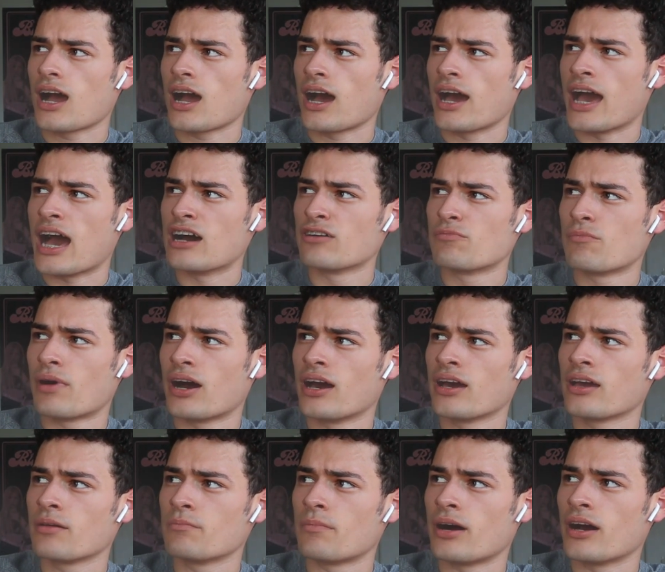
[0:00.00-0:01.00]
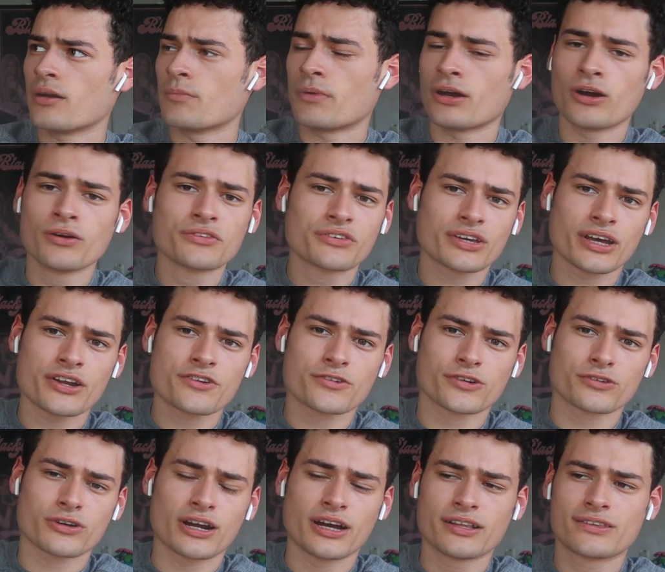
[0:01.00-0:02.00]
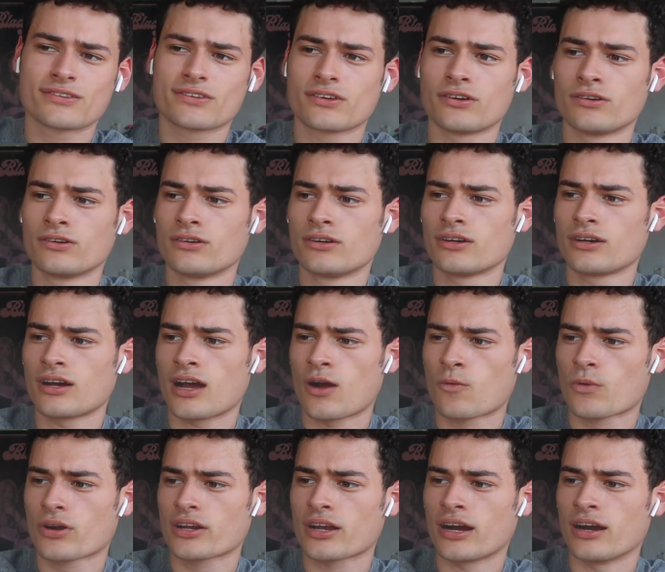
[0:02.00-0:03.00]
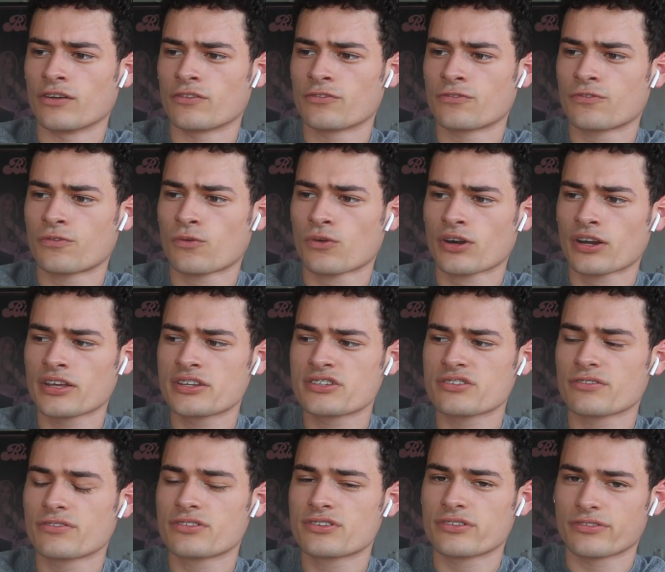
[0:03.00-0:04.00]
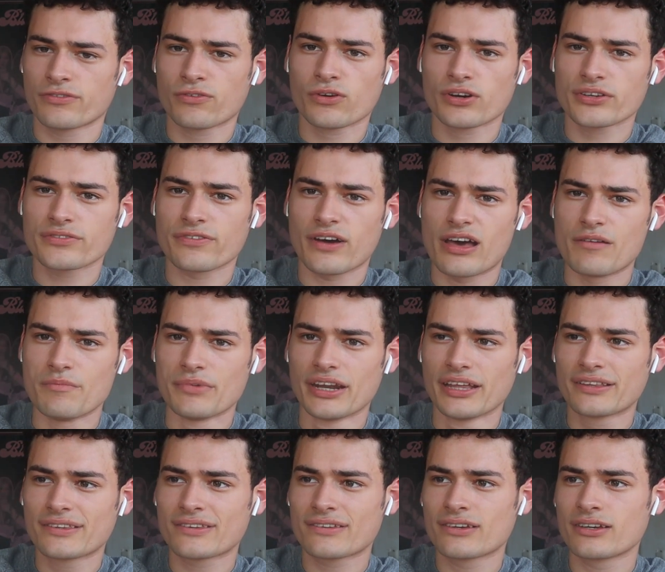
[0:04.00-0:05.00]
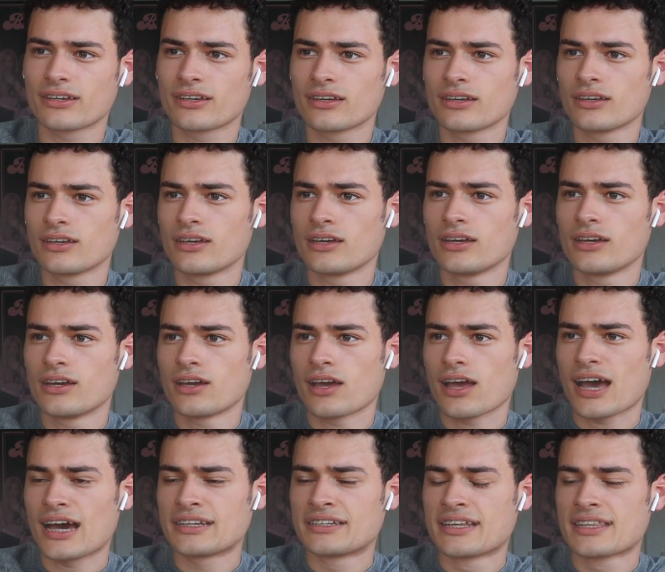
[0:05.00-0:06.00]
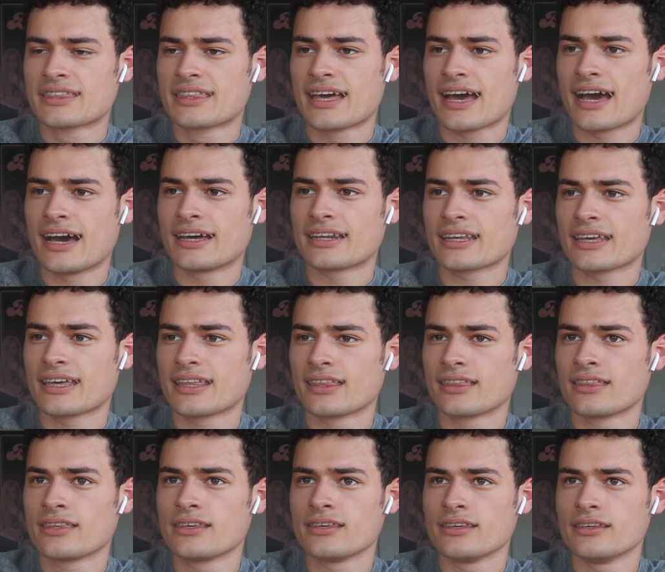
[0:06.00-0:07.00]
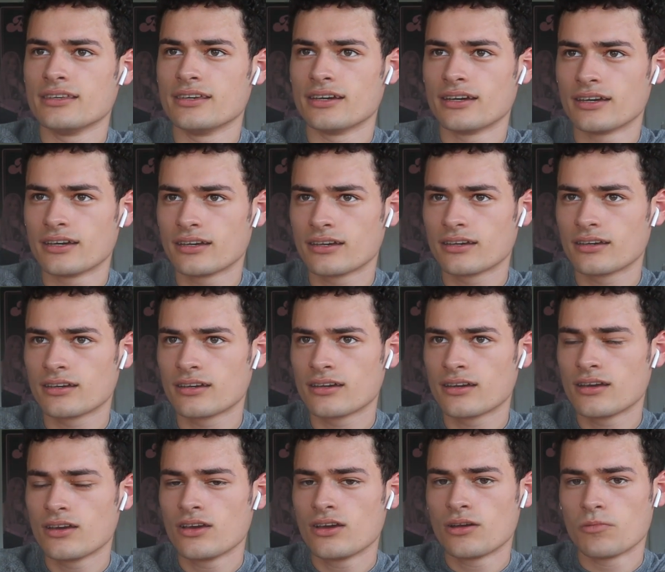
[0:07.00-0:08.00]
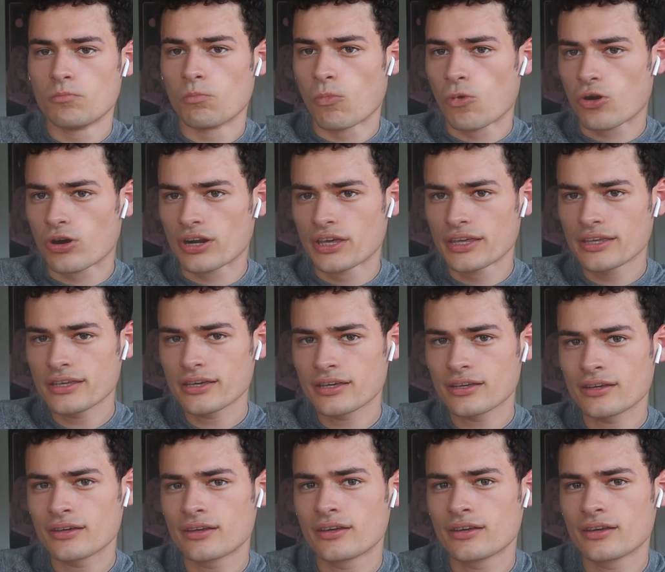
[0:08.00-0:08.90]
I have my own schedule, right? So I work out 40 to 45 minutes. I did that in the morning.